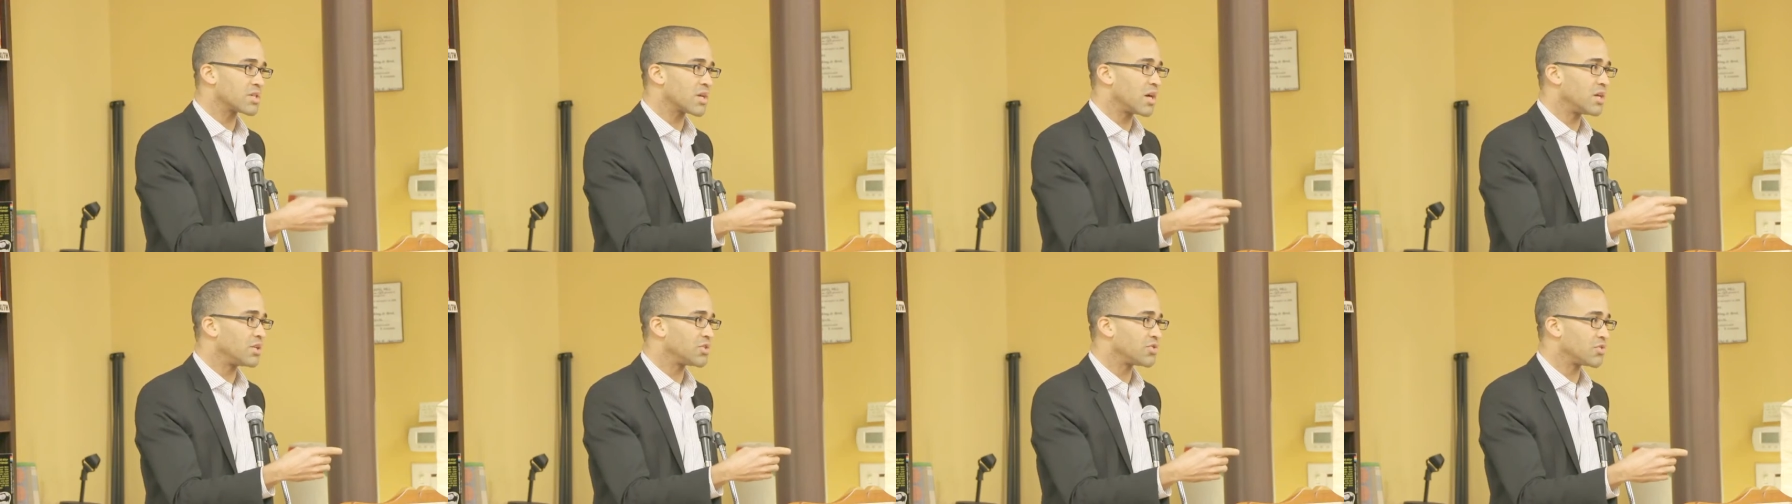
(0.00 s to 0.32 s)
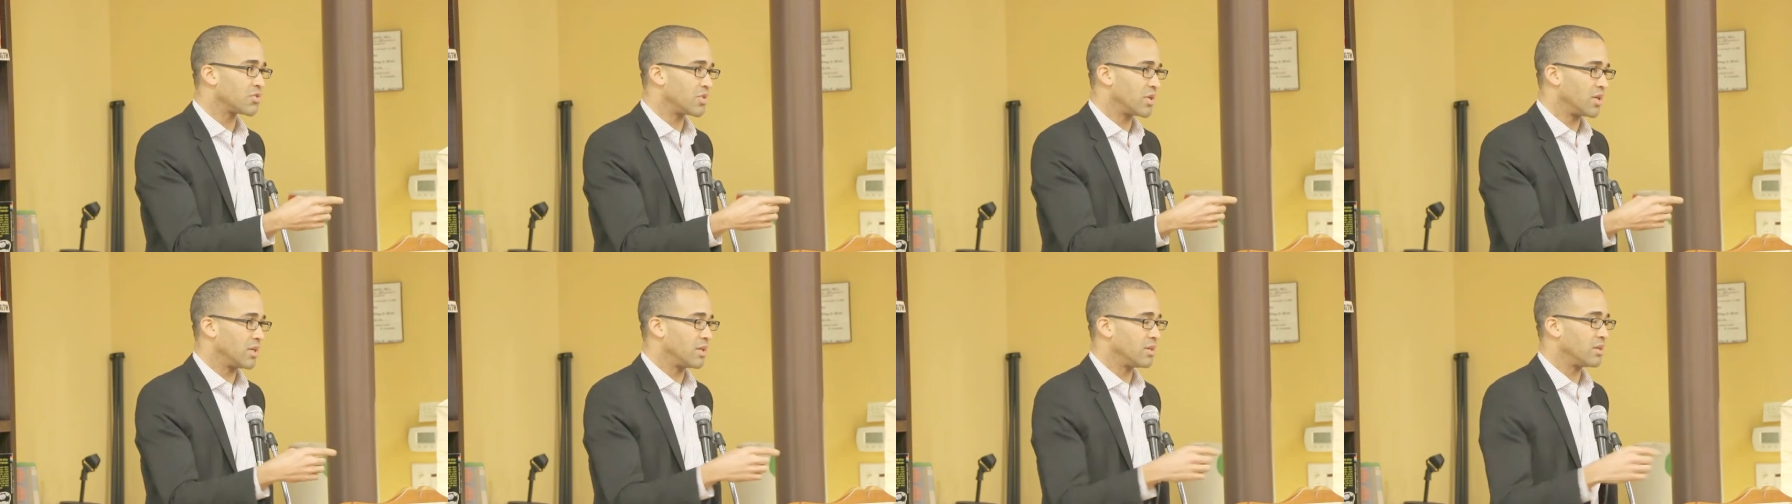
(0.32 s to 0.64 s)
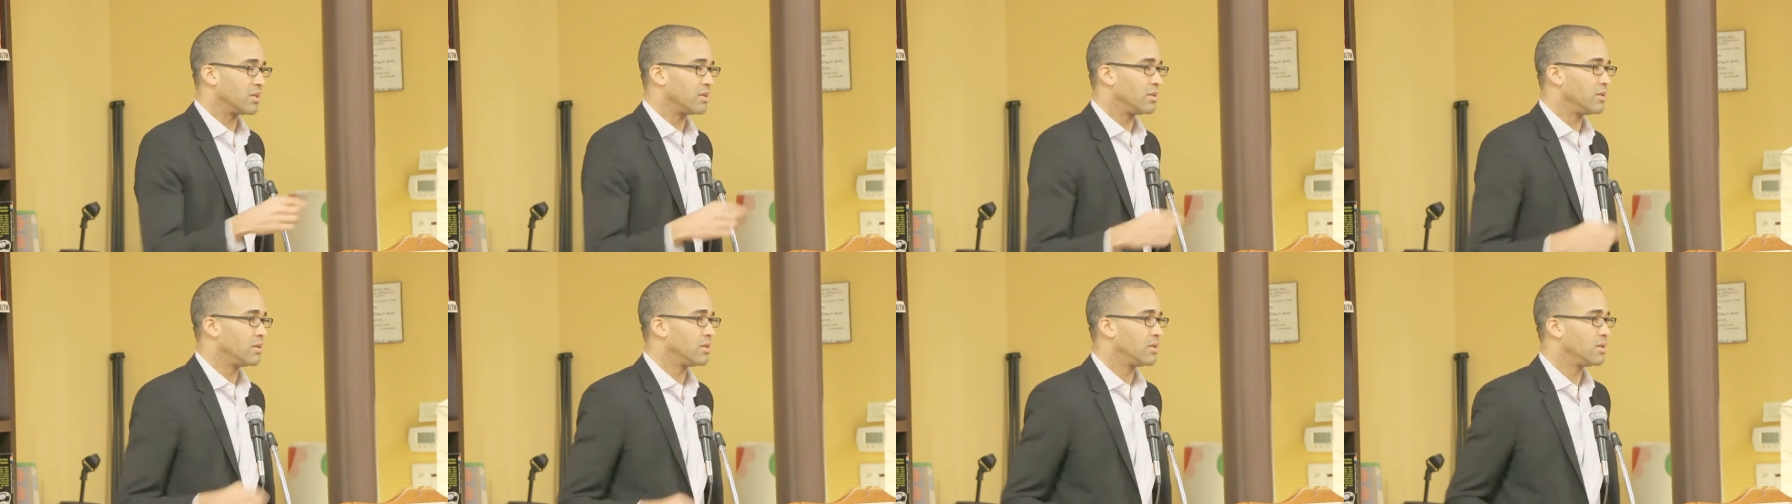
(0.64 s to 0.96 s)
country
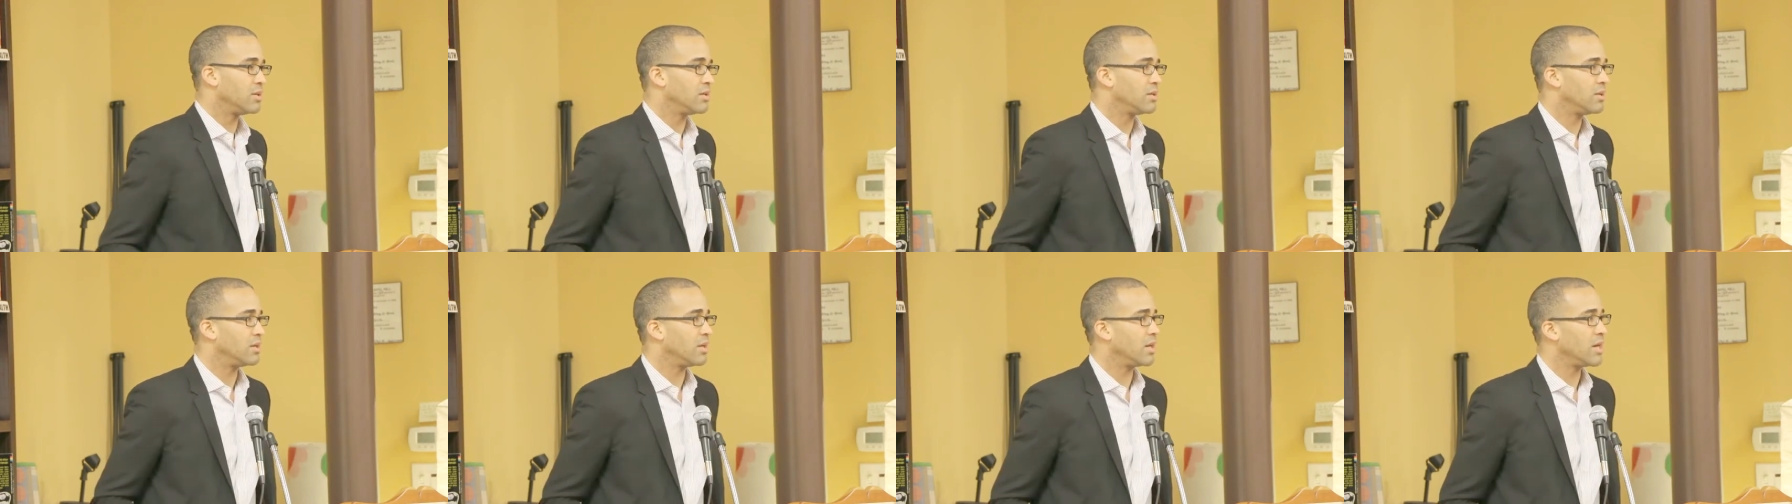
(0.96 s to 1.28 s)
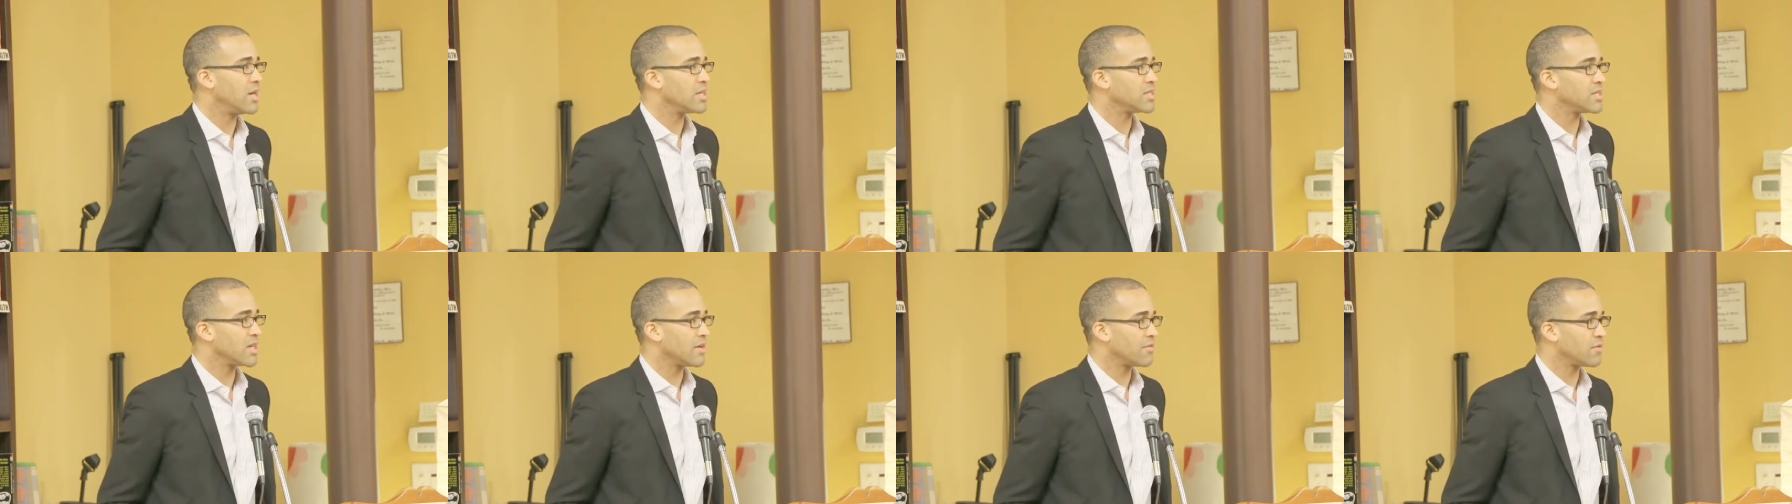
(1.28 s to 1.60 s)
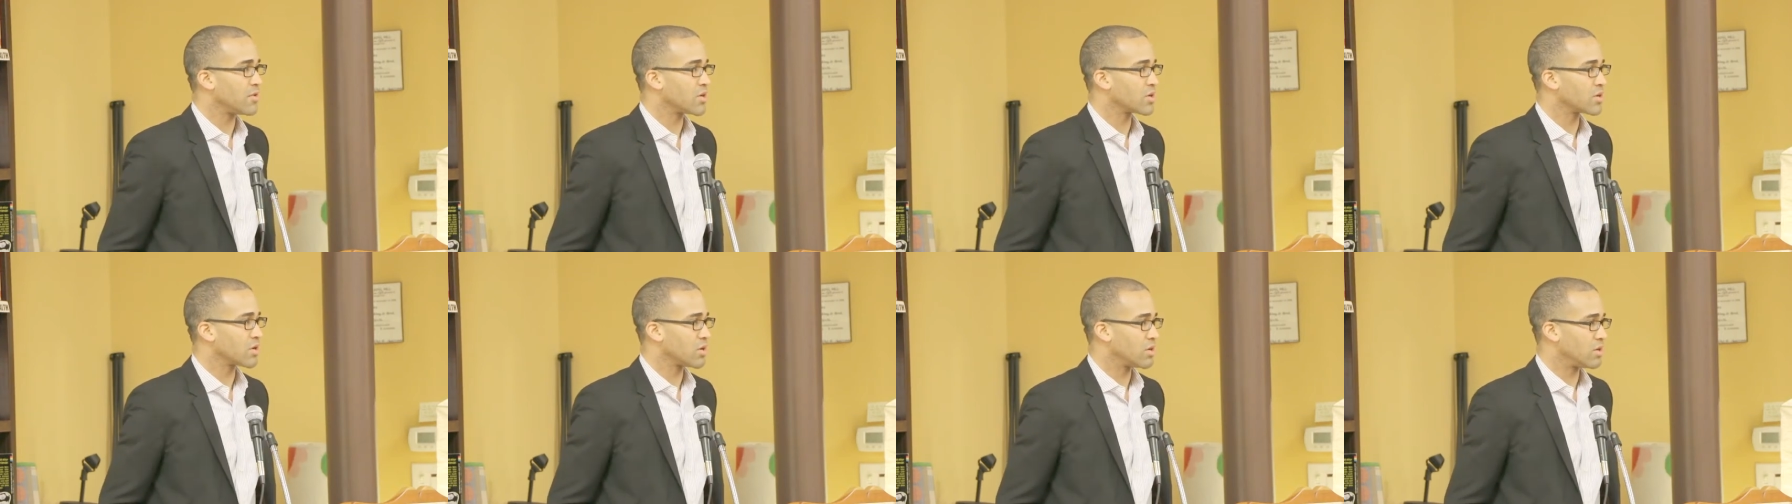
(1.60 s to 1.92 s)
has
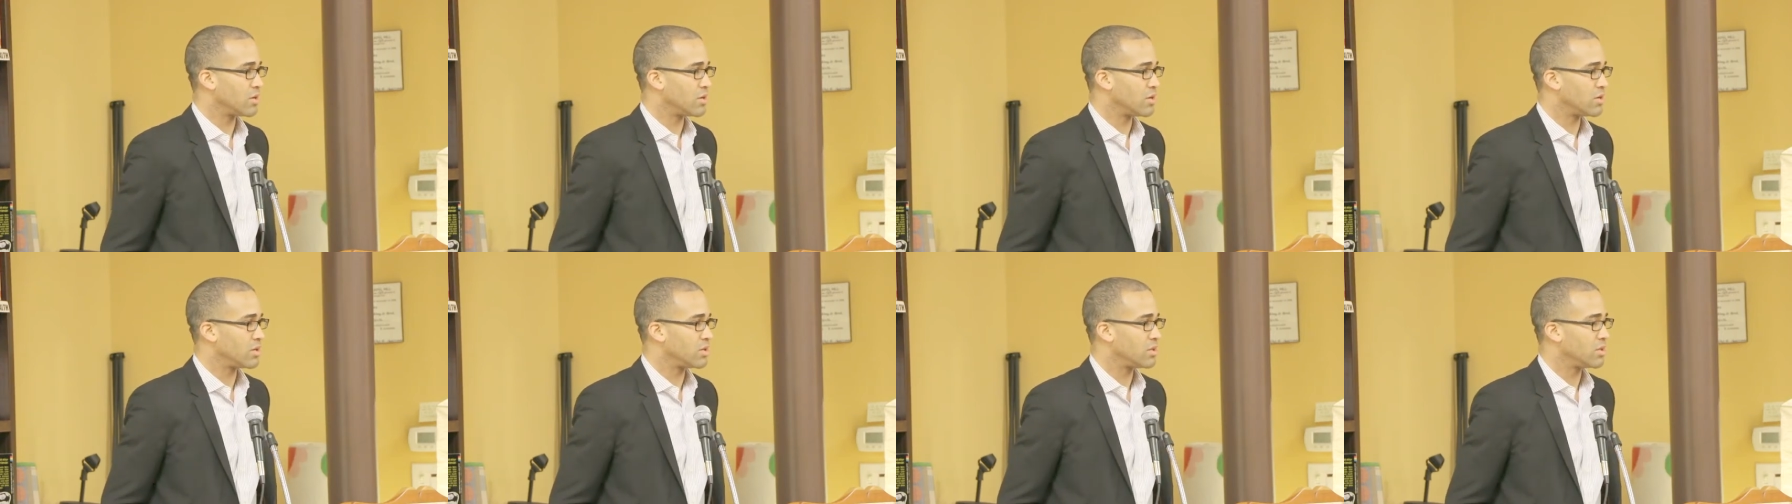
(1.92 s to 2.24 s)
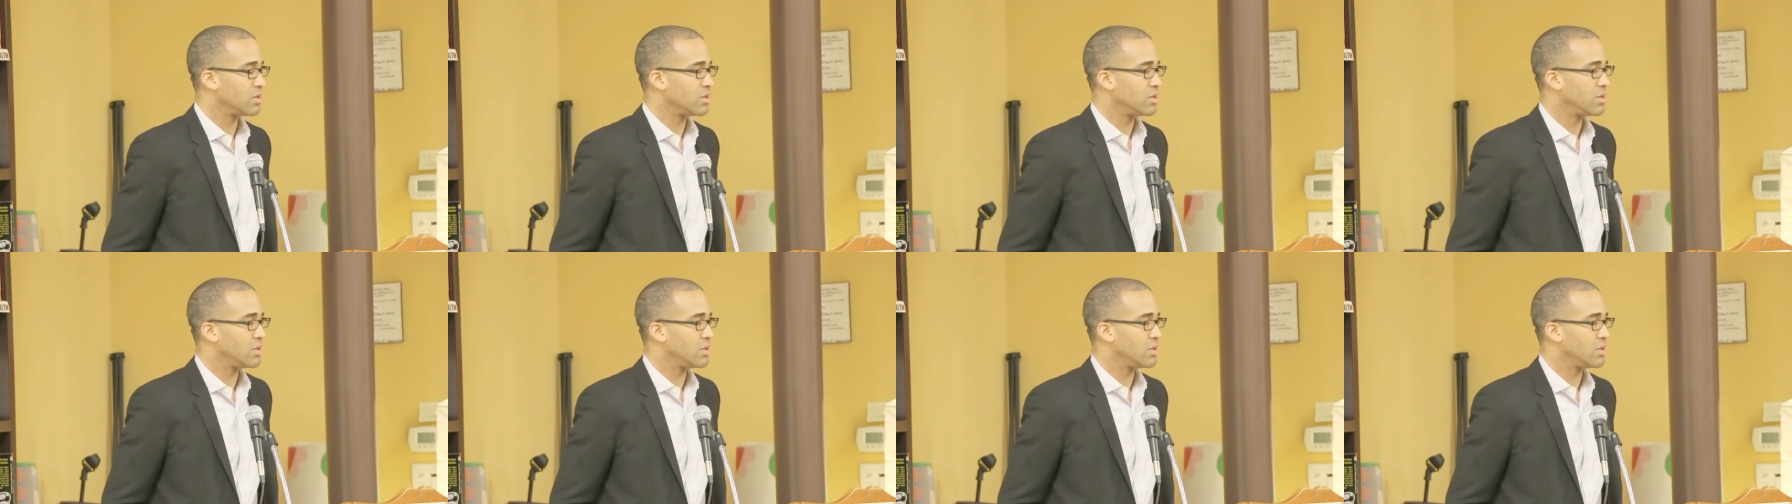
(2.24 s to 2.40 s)
ever occurred